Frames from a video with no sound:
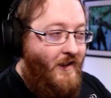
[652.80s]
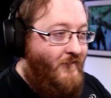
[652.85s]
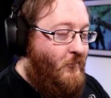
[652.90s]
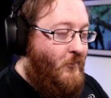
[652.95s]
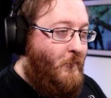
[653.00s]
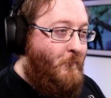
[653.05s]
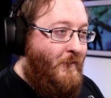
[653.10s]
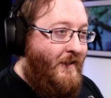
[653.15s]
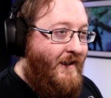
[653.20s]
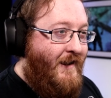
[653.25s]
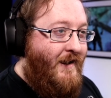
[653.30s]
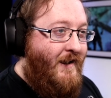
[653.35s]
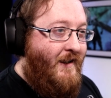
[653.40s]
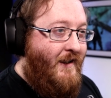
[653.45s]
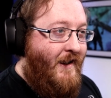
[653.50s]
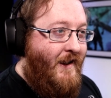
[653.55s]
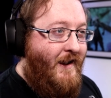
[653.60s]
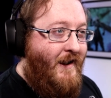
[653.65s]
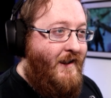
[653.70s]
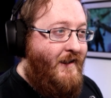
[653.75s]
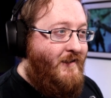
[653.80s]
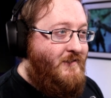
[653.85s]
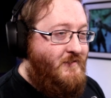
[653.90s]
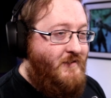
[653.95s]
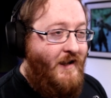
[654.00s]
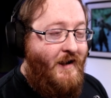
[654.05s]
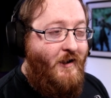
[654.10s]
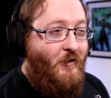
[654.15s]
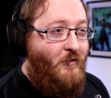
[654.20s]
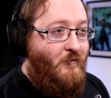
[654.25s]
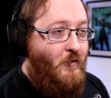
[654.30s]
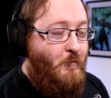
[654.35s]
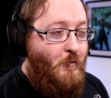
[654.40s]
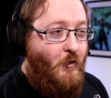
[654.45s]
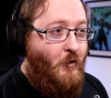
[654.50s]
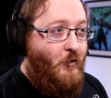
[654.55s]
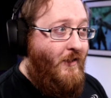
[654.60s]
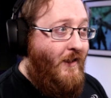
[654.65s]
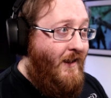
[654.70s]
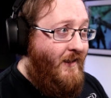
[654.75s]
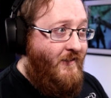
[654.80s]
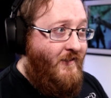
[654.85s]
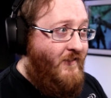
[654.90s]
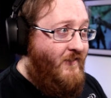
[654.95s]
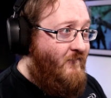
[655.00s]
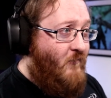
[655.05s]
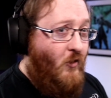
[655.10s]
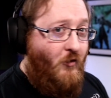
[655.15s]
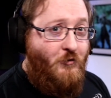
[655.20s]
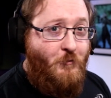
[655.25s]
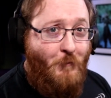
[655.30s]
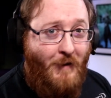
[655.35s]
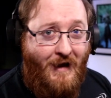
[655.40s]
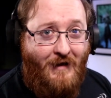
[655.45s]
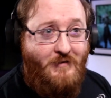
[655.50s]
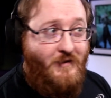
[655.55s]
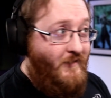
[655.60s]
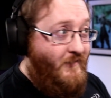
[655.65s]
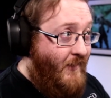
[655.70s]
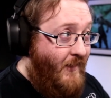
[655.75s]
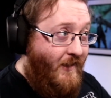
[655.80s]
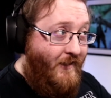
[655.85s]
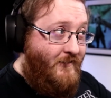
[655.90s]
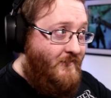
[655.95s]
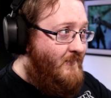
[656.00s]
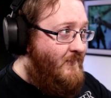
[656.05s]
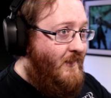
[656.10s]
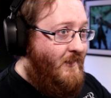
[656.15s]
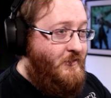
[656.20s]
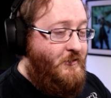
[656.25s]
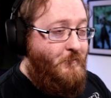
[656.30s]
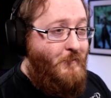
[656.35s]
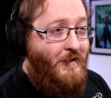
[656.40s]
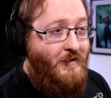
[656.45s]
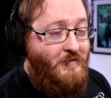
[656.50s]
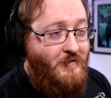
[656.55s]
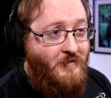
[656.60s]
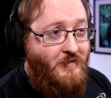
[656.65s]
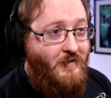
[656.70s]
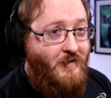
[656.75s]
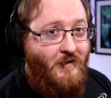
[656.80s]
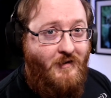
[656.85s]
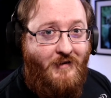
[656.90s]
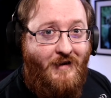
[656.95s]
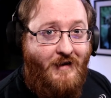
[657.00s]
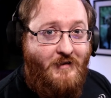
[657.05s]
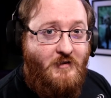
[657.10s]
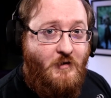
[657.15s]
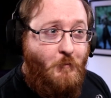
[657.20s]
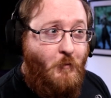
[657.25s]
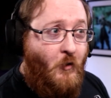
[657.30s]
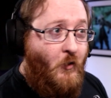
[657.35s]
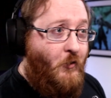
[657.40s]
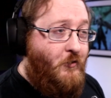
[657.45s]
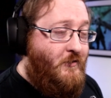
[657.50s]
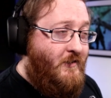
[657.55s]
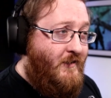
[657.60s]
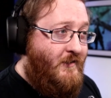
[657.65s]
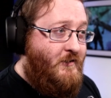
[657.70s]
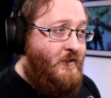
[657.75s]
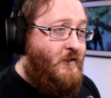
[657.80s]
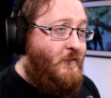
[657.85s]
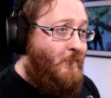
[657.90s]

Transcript: If you're playing a style of football that involves passing, that, as you mentioned, gets the balls into the